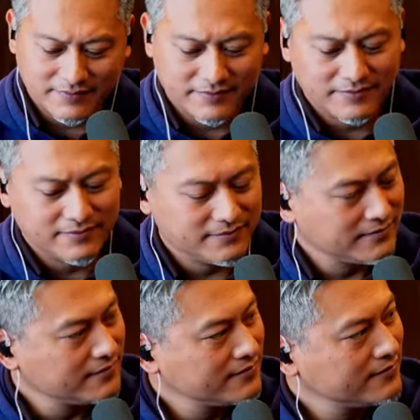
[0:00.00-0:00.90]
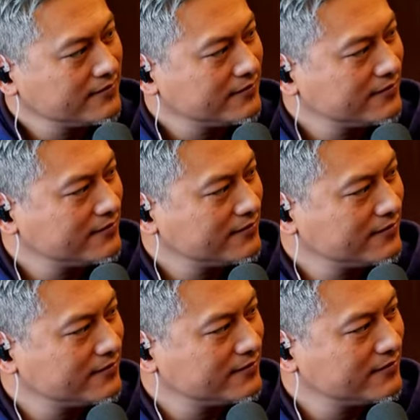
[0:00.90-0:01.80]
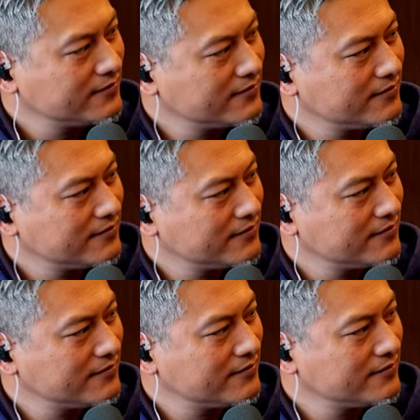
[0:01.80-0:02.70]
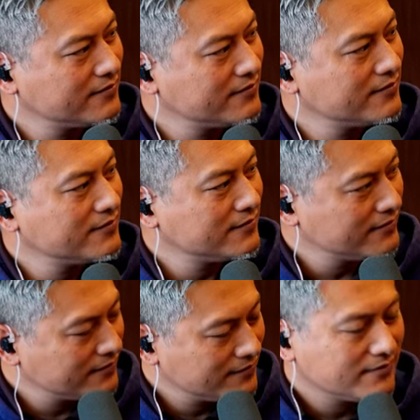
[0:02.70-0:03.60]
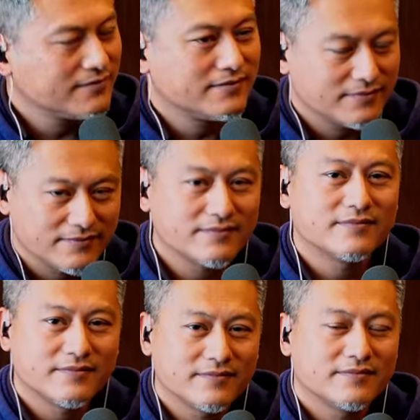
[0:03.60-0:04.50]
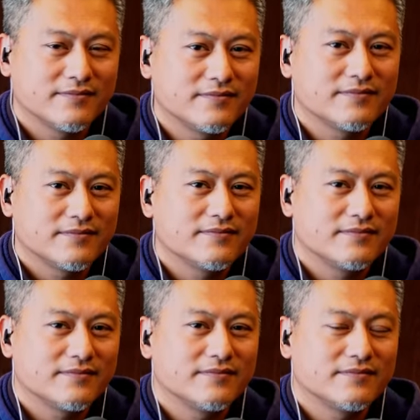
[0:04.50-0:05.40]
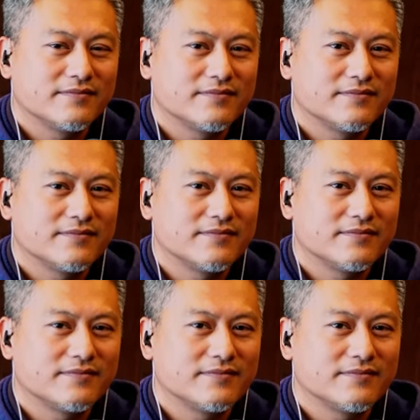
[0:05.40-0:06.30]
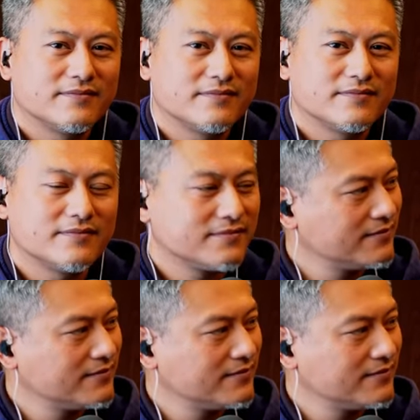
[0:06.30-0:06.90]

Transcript: [no speech]